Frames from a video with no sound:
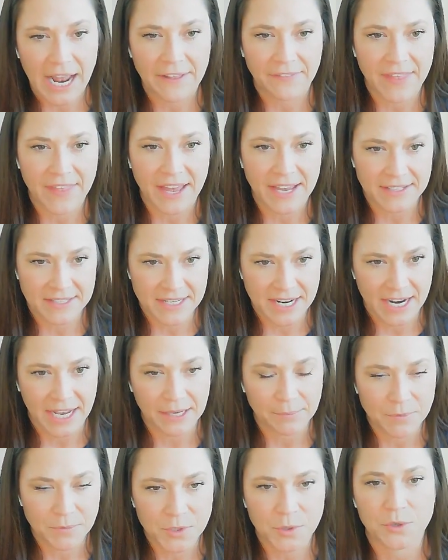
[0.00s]
at that
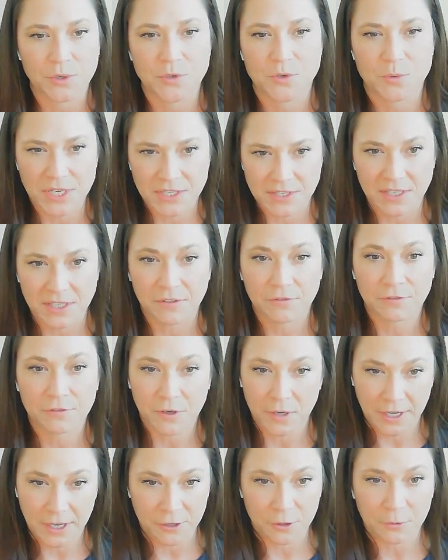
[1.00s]
time. So I was racing
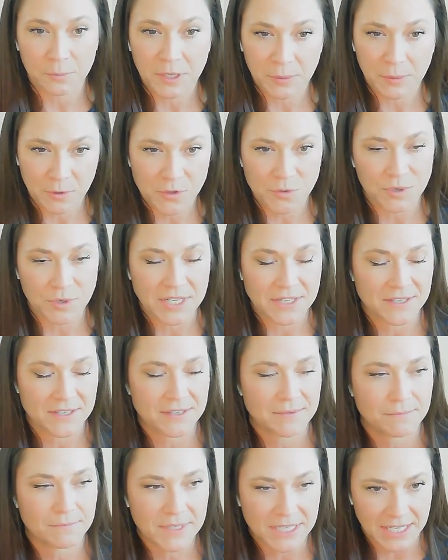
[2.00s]
for other people's race
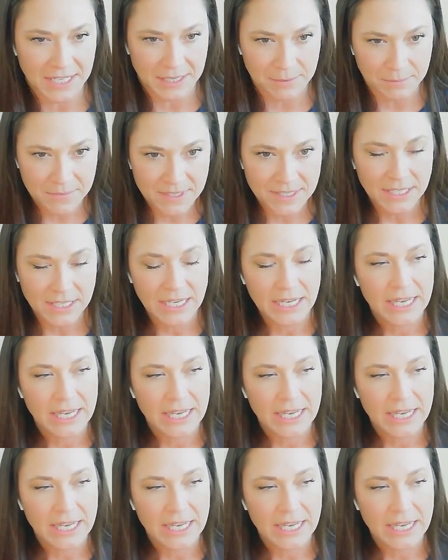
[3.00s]
teams.